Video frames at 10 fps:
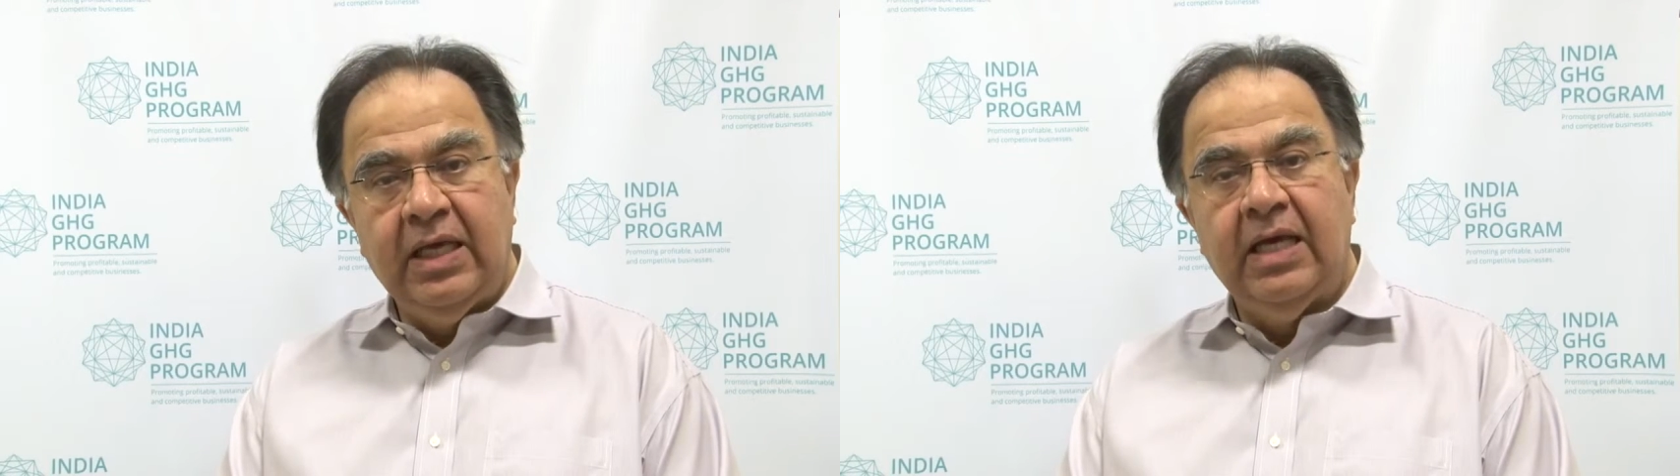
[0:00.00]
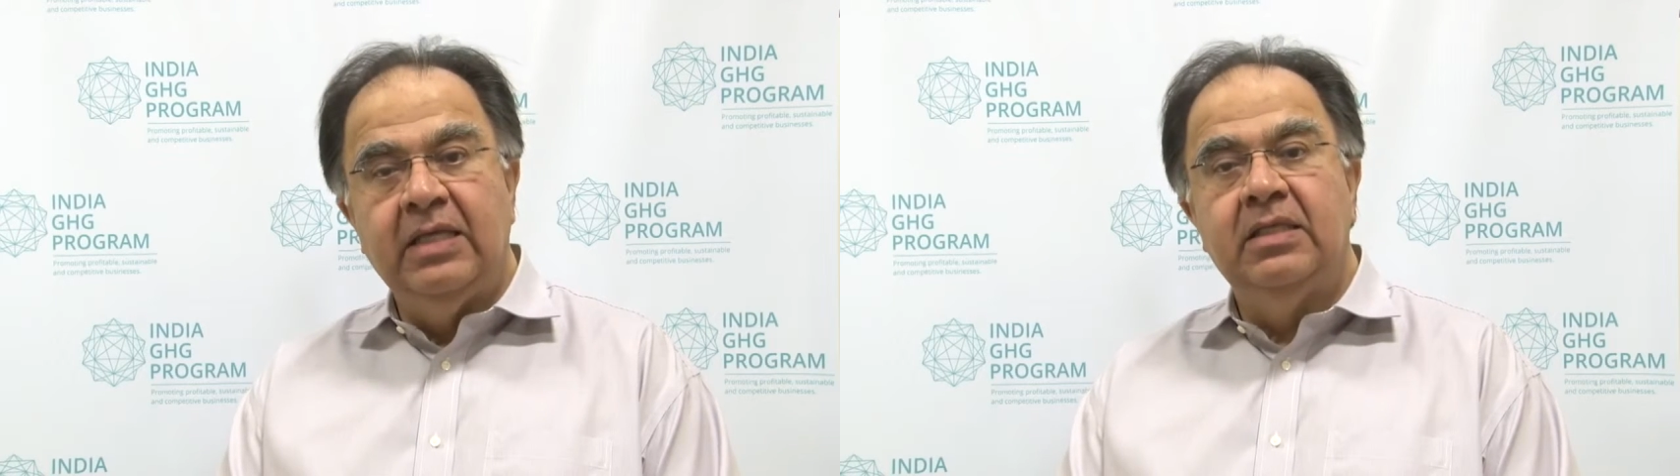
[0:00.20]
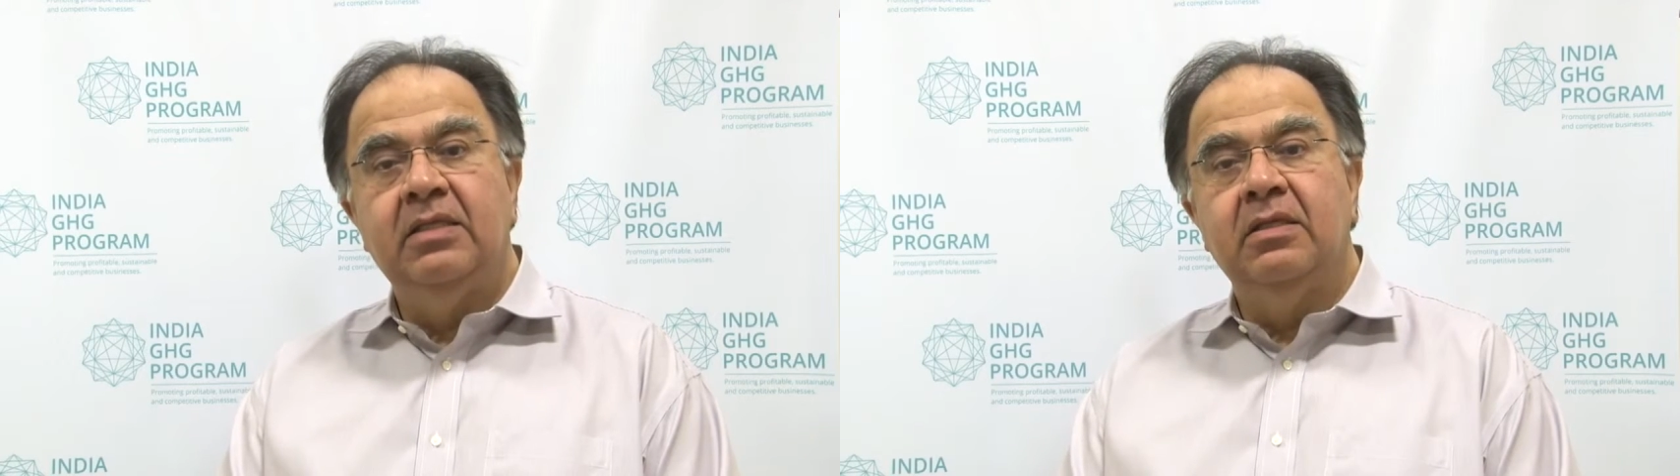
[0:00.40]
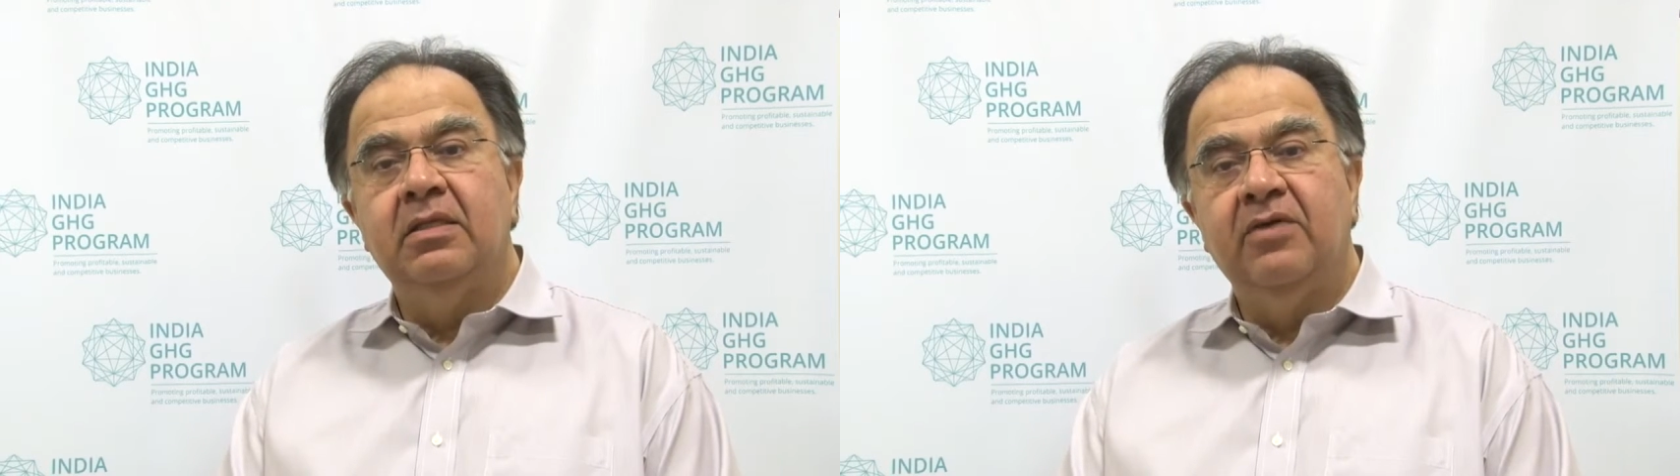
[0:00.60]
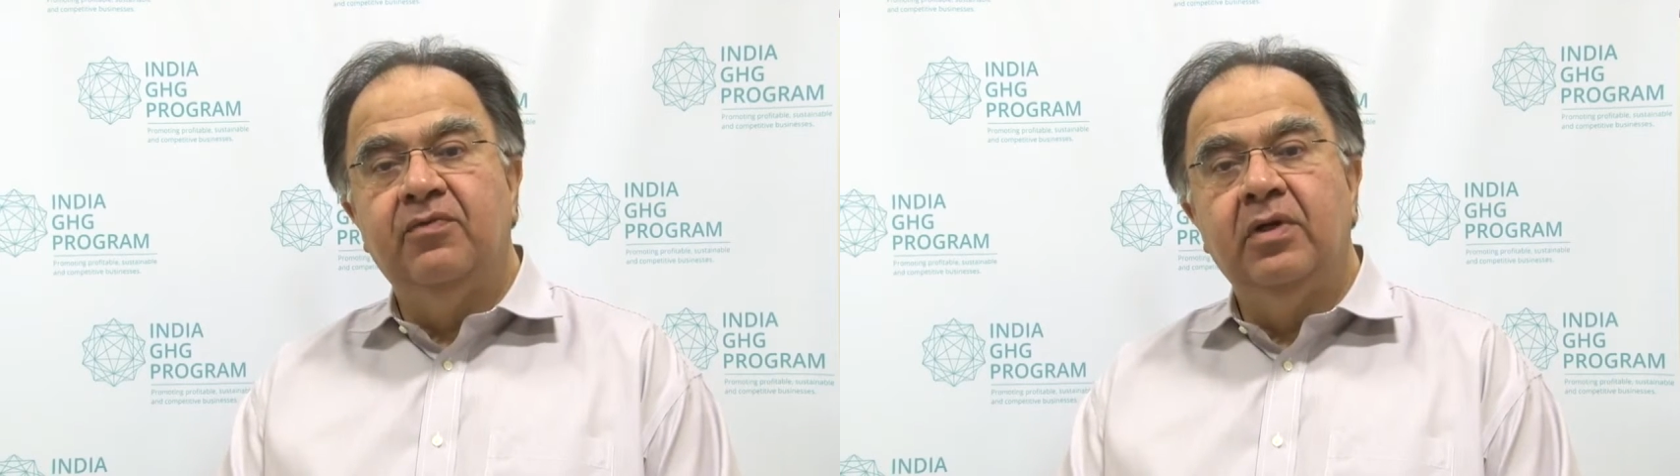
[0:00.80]
has
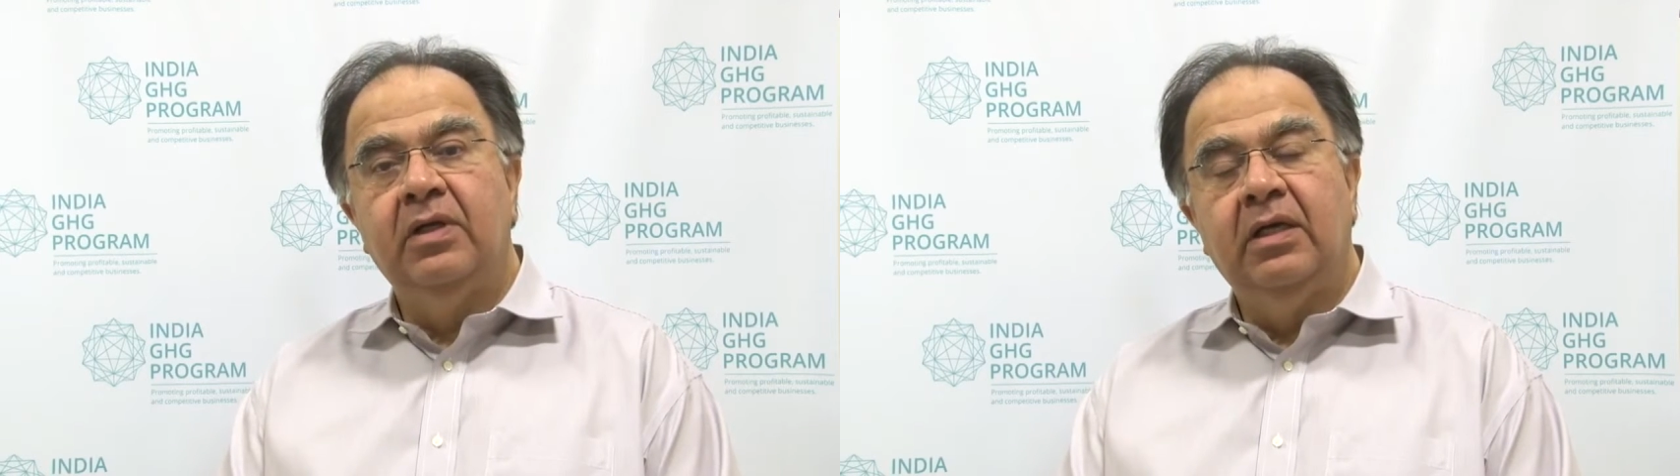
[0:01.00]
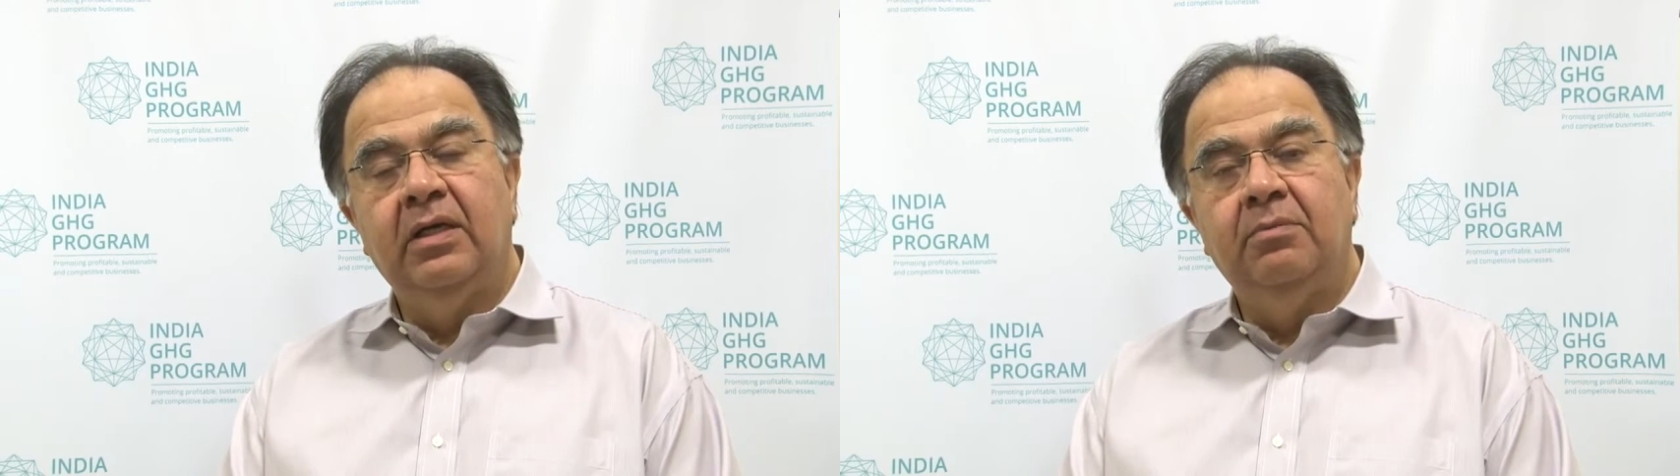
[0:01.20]
several